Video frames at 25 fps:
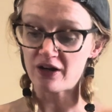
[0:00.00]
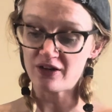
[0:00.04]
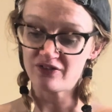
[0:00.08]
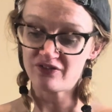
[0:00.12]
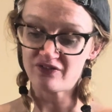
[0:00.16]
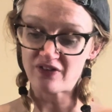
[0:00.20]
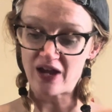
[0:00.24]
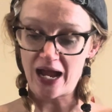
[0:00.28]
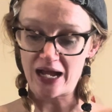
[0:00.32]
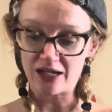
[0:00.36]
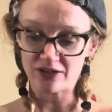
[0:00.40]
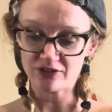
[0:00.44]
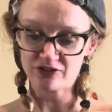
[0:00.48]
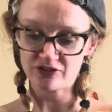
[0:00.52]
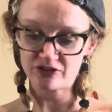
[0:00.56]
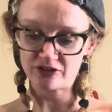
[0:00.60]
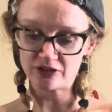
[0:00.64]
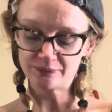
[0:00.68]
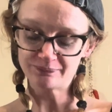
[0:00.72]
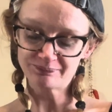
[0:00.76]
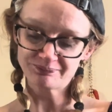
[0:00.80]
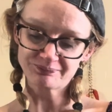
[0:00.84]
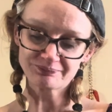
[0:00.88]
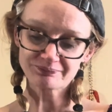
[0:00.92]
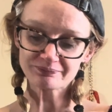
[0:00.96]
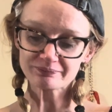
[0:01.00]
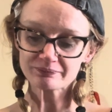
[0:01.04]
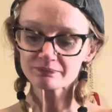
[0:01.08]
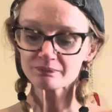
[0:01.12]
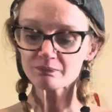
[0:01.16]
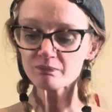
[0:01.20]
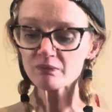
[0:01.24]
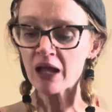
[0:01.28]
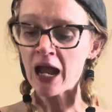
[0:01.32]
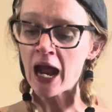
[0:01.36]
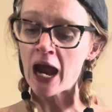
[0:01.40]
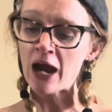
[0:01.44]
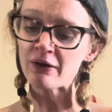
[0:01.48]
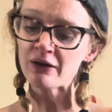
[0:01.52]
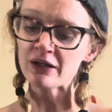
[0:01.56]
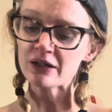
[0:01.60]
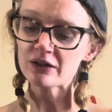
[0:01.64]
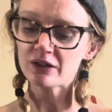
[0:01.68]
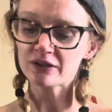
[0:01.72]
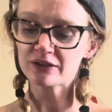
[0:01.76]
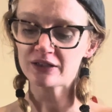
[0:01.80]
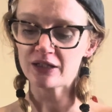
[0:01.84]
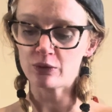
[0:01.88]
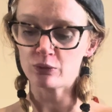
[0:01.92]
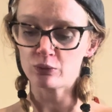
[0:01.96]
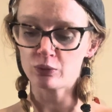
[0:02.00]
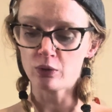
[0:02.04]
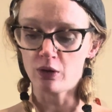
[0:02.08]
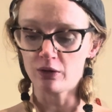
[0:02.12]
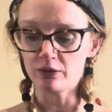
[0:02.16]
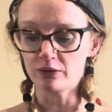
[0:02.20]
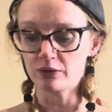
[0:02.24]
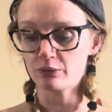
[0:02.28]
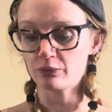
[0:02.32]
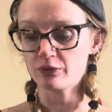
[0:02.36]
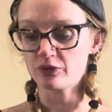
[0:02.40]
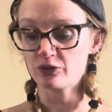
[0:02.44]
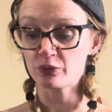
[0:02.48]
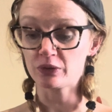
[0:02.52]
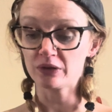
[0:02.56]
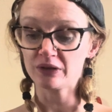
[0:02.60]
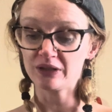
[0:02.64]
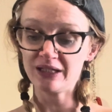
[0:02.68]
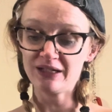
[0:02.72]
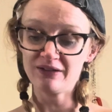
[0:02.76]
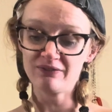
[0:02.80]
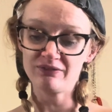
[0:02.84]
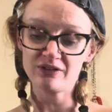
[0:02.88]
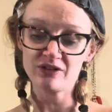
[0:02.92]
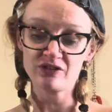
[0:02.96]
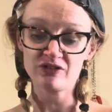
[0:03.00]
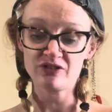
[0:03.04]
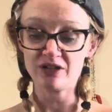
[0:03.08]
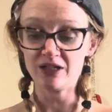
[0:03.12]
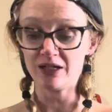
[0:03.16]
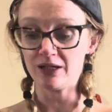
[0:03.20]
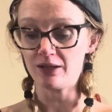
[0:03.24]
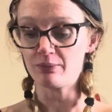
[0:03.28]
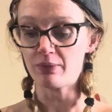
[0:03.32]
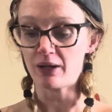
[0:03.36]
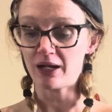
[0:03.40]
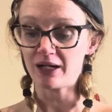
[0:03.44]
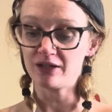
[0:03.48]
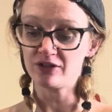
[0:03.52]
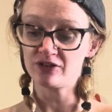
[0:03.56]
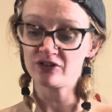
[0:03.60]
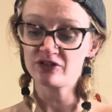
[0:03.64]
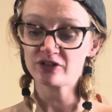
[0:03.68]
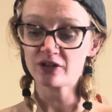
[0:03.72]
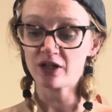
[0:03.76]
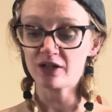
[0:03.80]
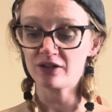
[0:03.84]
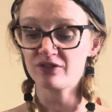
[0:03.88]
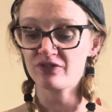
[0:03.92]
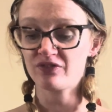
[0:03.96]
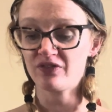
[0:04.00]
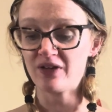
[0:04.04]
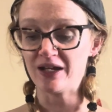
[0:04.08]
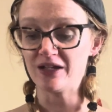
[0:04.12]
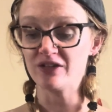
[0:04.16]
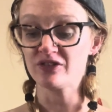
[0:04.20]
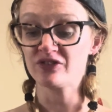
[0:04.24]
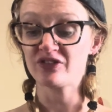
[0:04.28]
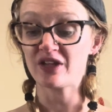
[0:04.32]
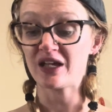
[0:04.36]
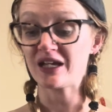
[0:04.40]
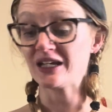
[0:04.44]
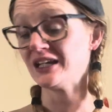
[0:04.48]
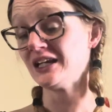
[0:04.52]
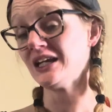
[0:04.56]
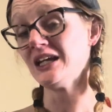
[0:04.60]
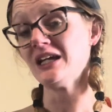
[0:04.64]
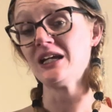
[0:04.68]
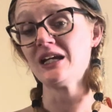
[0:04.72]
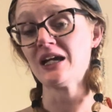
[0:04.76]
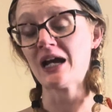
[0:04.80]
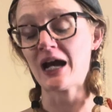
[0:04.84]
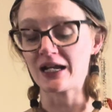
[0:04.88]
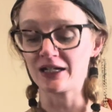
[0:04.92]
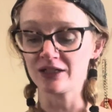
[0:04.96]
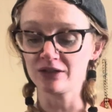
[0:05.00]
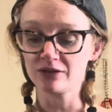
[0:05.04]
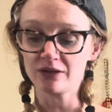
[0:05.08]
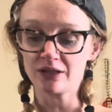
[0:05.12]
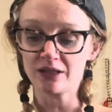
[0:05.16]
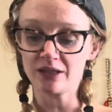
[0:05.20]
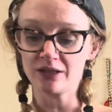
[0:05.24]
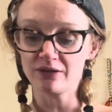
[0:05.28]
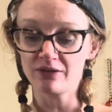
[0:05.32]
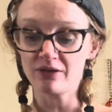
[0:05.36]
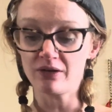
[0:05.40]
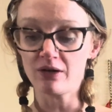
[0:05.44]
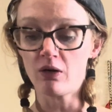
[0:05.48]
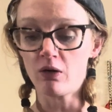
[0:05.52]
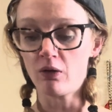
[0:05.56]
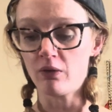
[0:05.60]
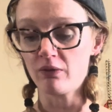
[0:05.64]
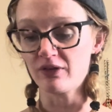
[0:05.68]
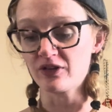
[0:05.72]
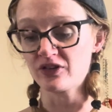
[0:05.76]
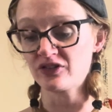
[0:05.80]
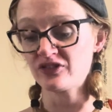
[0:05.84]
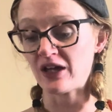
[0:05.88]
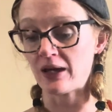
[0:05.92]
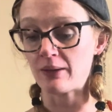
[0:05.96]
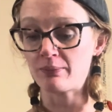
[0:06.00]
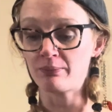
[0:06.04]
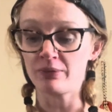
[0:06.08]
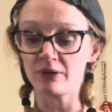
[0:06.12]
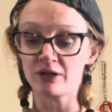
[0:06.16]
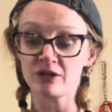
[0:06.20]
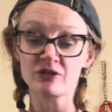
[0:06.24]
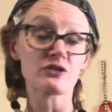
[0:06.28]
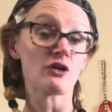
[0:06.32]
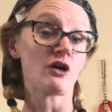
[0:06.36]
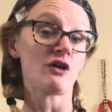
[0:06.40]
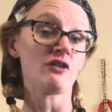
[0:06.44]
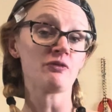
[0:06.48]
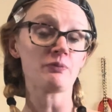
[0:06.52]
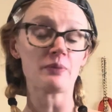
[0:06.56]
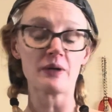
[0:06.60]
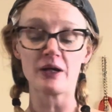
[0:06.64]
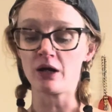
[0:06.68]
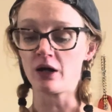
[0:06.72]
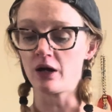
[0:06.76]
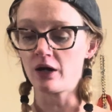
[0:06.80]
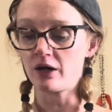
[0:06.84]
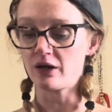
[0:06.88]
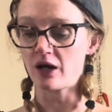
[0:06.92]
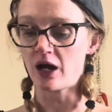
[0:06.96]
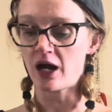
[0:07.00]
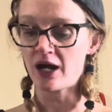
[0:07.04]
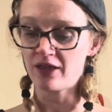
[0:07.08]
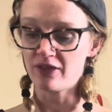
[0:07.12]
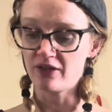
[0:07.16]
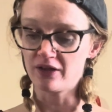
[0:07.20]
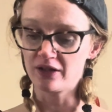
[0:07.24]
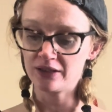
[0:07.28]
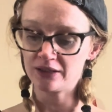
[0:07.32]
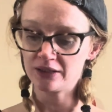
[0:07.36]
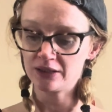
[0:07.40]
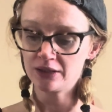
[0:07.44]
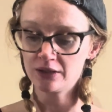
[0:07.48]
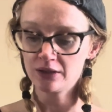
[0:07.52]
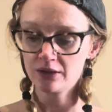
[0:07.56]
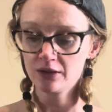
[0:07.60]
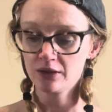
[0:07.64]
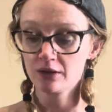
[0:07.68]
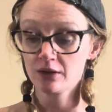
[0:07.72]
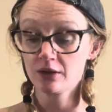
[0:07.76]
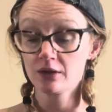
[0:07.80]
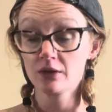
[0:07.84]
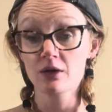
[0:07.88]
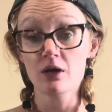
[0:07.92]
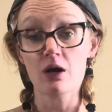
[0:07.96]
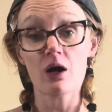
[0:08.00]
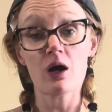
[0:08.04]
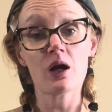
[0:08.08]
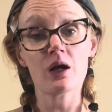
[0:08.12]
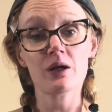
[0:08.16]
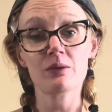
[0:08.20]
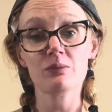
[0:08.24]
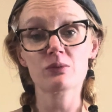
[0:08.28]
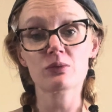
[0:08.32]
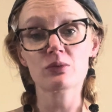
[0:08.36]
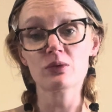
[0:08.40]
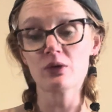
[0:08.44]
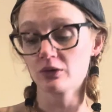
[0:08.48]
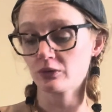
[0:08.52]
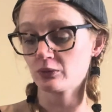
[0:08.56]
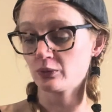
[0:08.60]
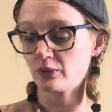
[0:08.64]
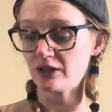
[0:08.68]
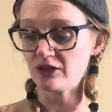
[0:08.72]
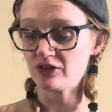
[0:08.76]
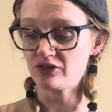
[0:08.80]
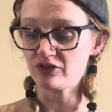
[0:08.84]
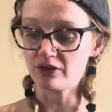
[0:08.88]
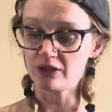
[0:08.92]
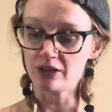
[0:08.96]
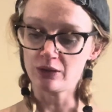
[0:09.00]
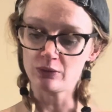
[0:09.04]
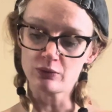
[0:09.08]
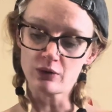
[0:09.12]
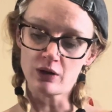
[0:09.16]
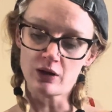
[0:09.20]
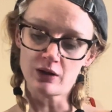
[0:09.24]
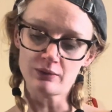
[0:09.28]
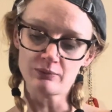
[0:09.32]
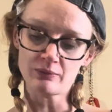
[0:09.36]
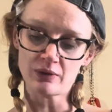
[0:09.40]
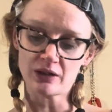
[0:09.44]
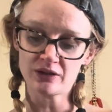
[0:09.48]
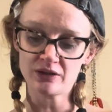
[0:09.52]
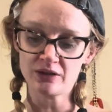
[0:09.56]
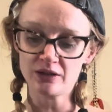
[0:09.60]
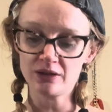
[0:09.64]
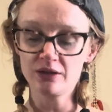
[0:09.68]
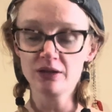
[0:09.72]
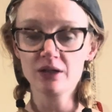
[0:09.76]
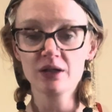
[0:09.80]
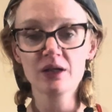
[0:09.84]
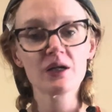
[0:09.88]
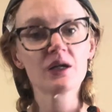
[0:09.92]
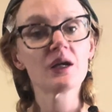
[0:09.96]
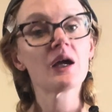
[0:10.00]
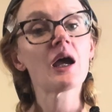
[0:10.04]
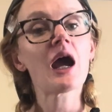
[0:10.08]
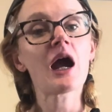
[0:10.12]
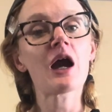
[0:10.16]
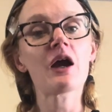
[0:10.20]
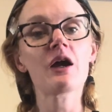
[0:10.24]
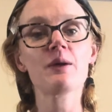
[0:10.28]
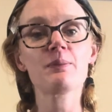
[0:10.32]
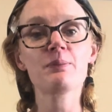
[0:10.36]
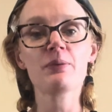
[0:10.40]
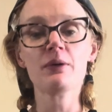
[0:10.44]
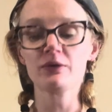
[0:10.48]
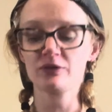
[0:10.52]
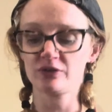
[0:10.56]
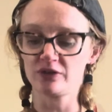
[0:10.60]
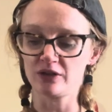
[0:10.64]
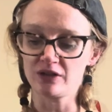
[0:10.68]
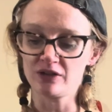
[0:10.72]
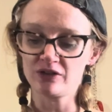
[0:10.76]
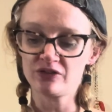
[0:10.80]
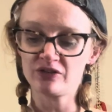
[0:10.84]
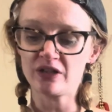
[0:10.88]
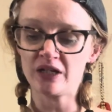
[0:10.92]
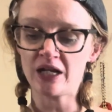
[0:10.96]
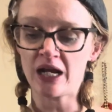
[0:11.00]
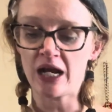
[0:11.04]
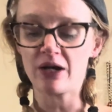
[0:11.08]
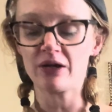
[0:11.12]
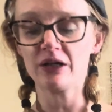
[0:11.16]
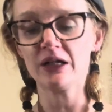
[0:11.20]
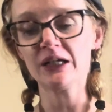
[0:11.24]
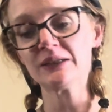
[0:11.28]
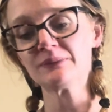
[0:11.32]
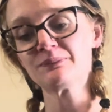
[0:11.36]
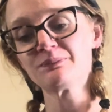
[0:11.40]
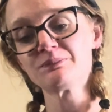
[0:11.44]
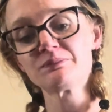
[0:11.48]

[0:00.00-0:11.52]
fast. Harry looked at Ron and was relieved to see by his stunned face that he hadn't learned all the set books off by heart either. I'm Ron Weasley, Ron muttered. Harry Potter, said Harry.